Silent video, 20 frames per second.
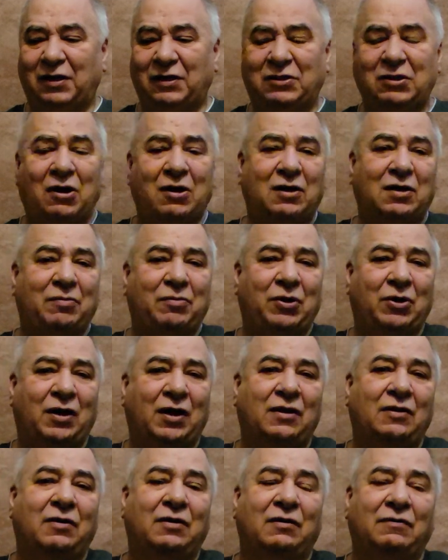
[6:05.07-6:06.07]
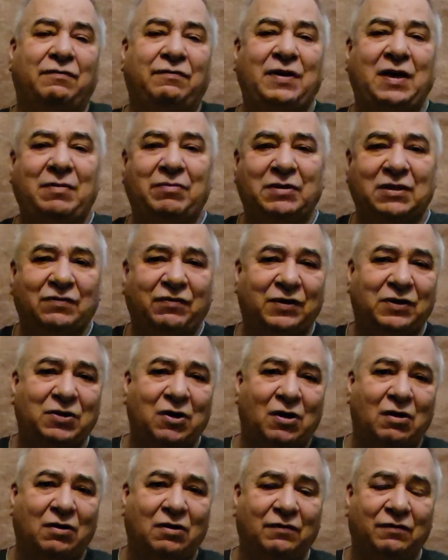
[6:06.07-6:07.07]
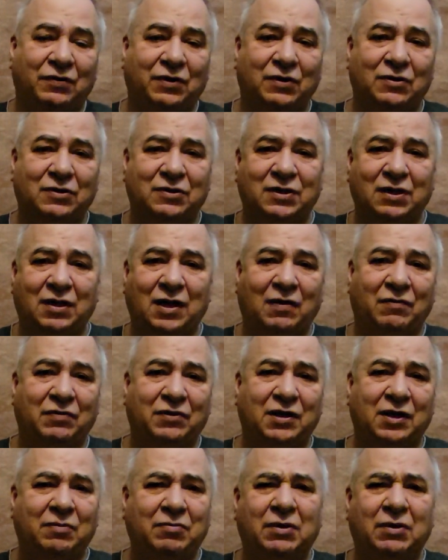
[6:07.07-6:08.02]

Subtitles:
talk about other famous photographers and everything,